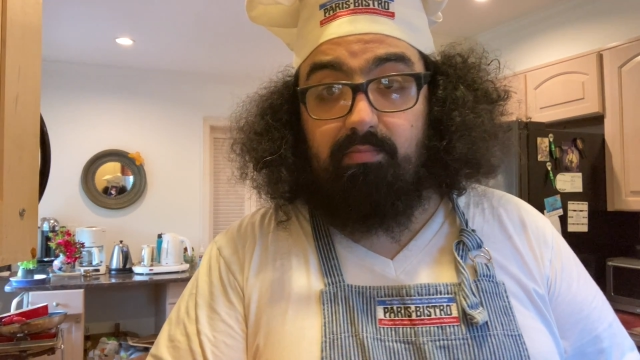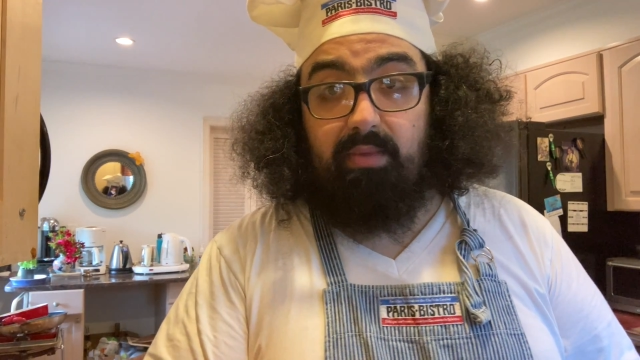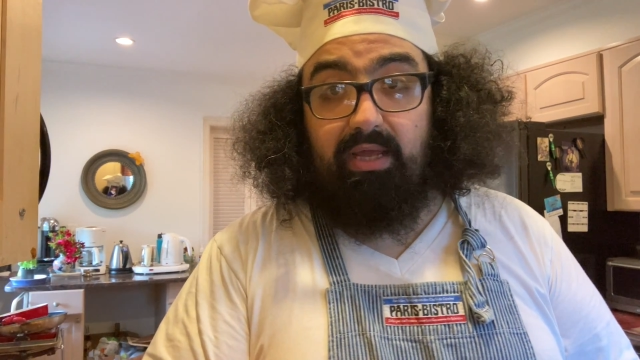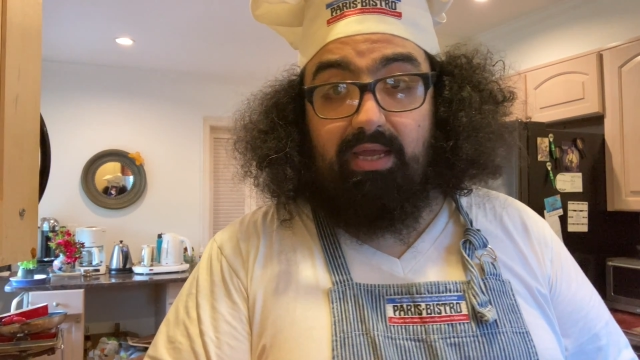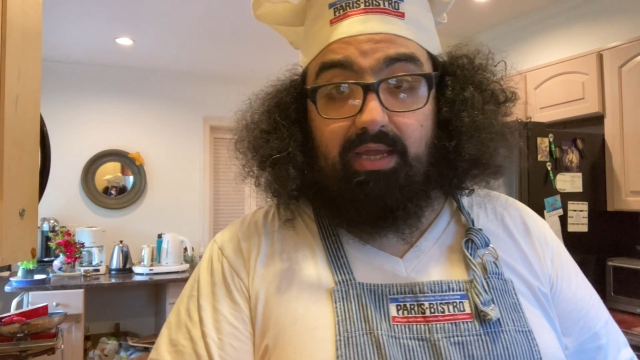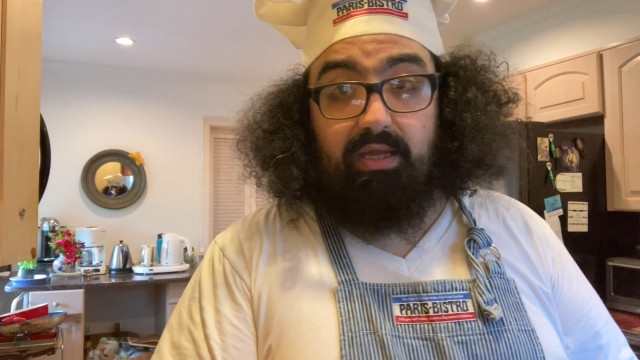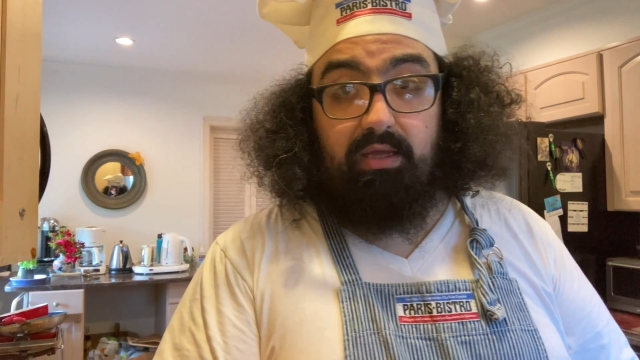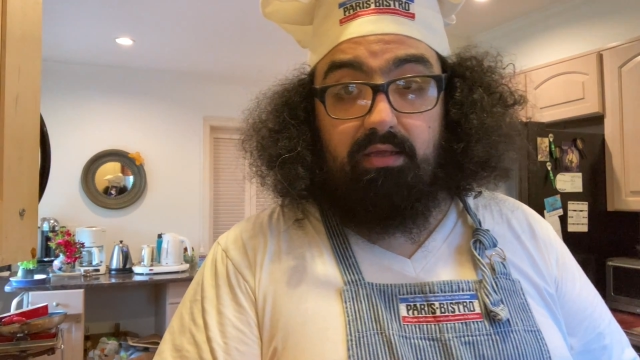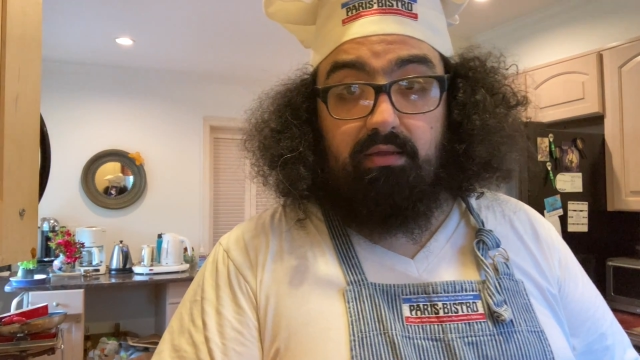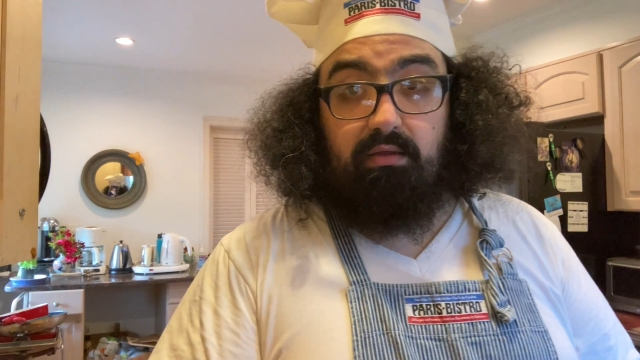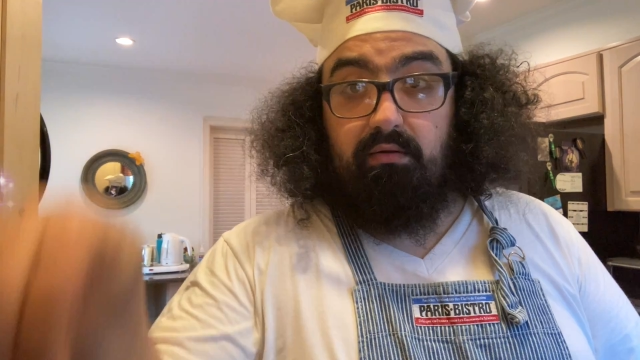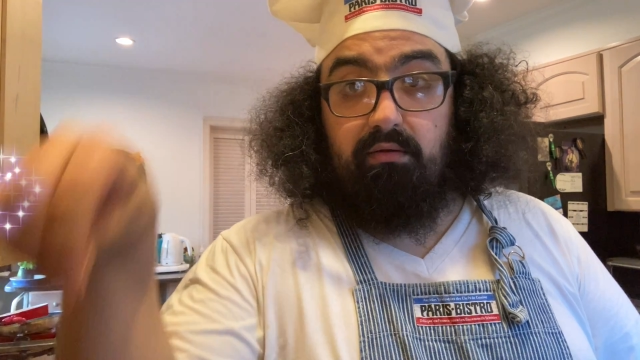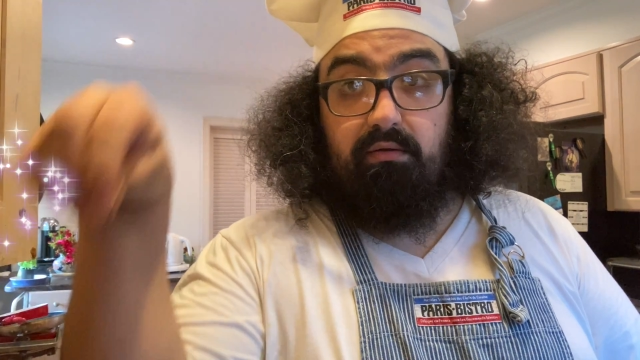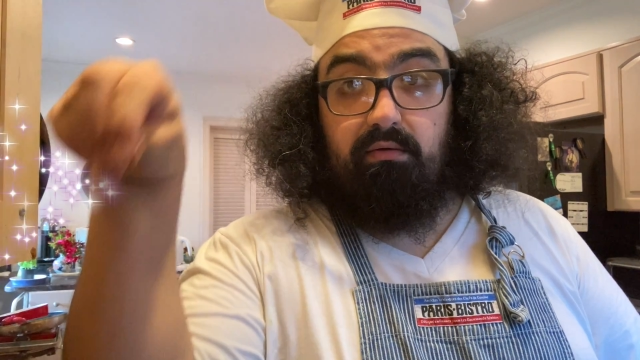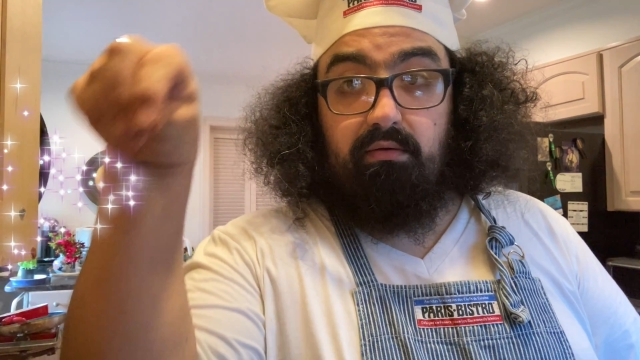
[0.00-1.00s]
me
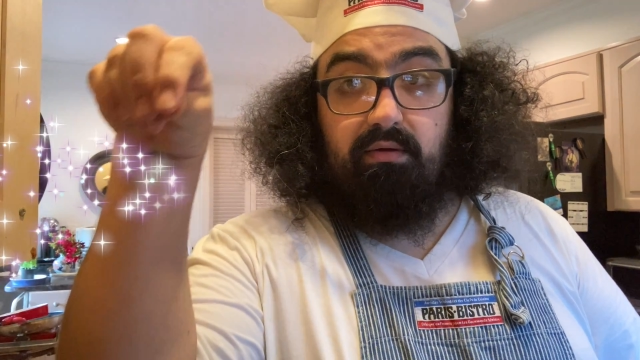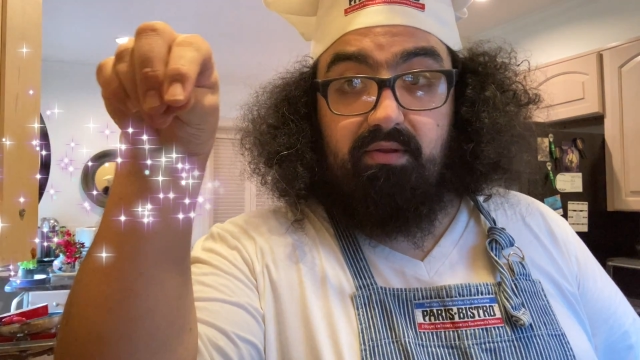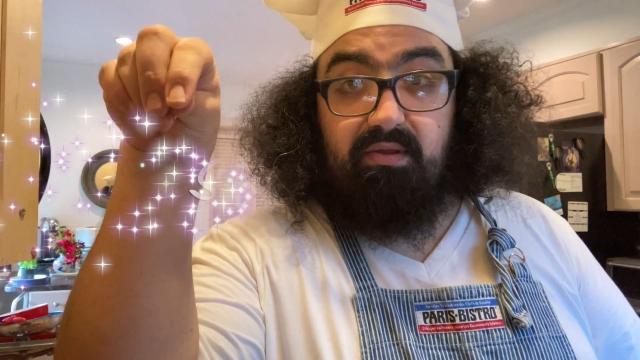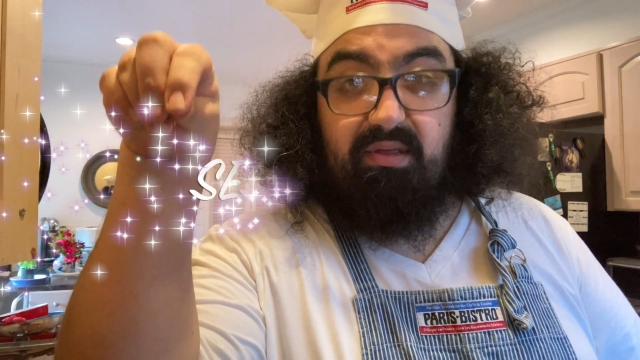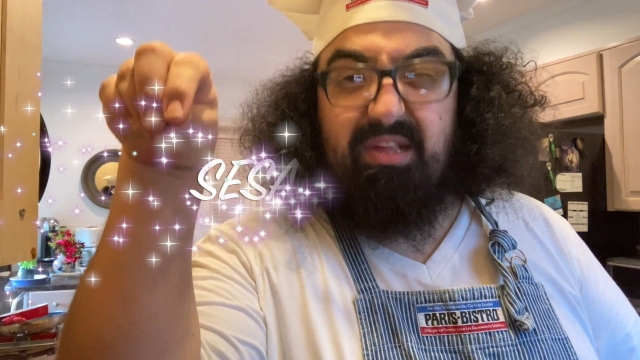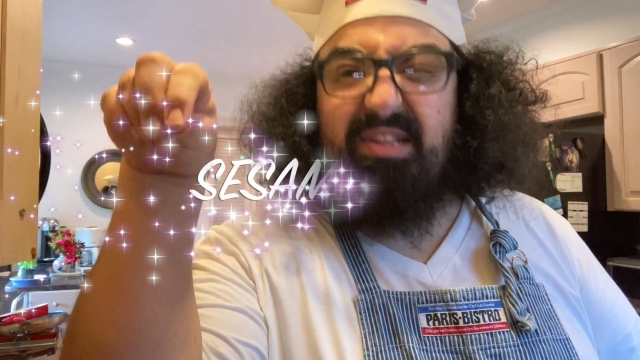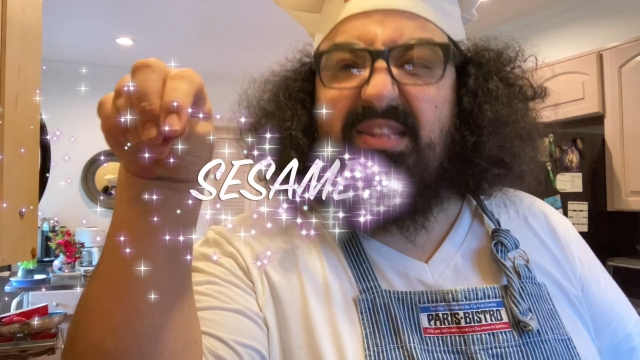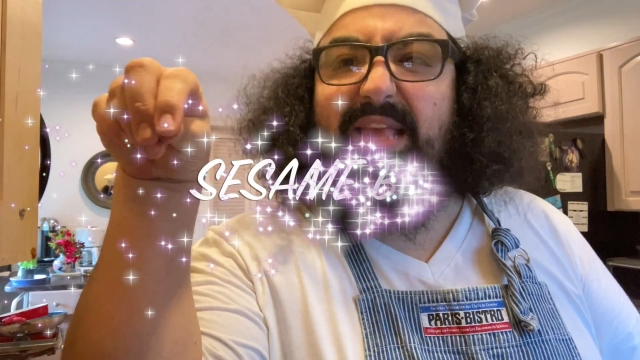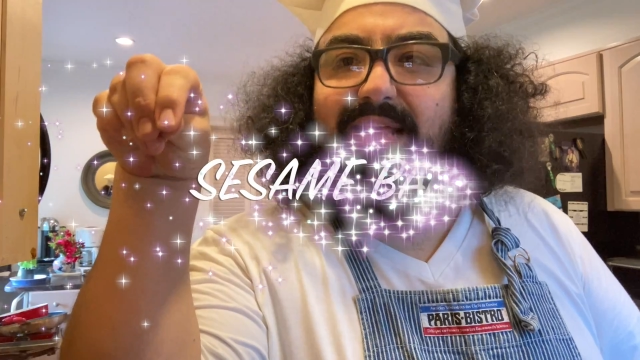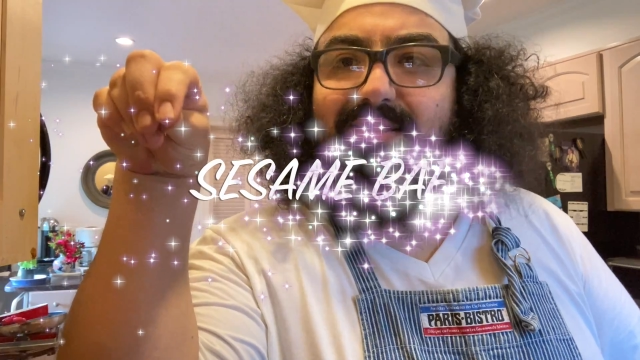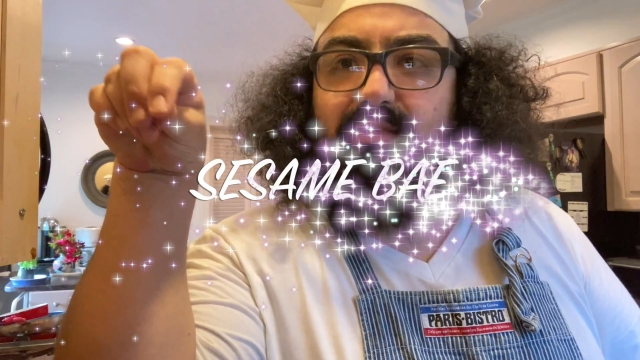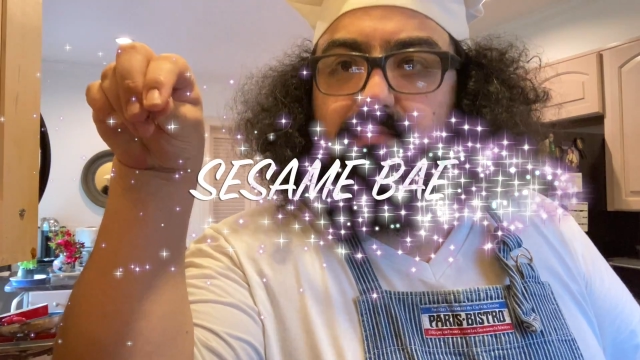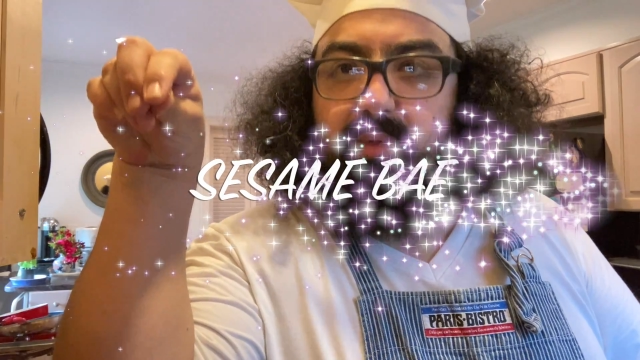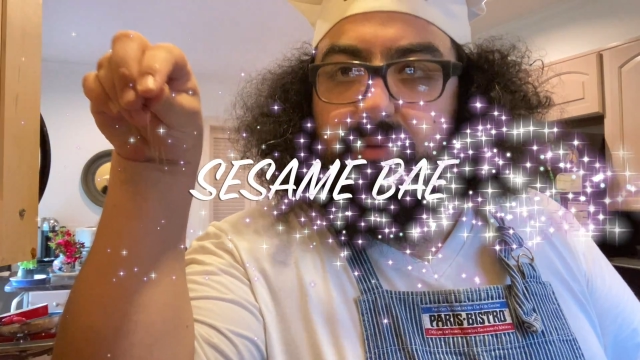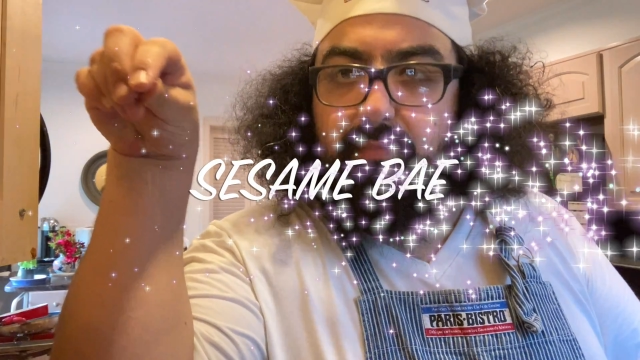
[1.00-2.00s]

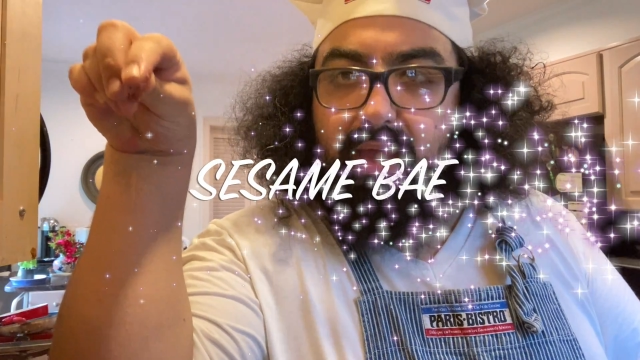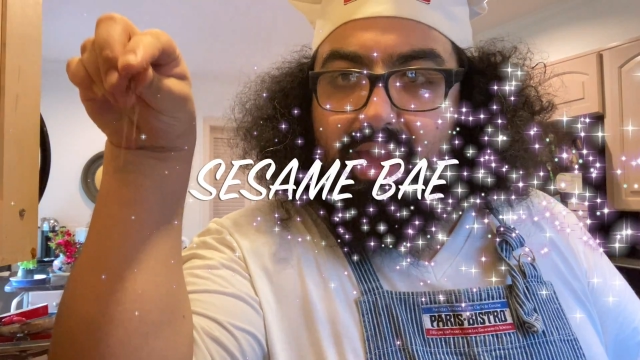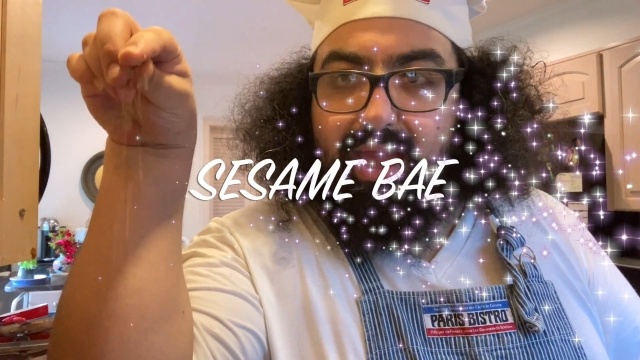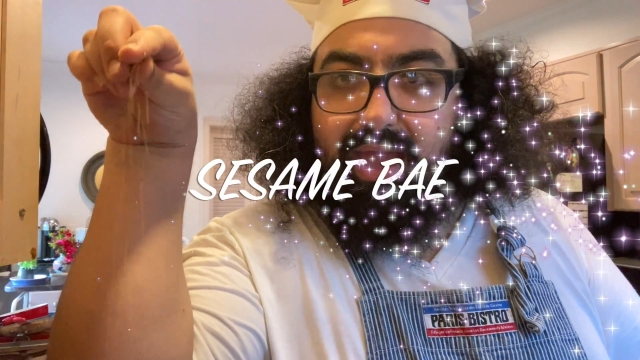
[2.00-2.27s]
Sesame Bae.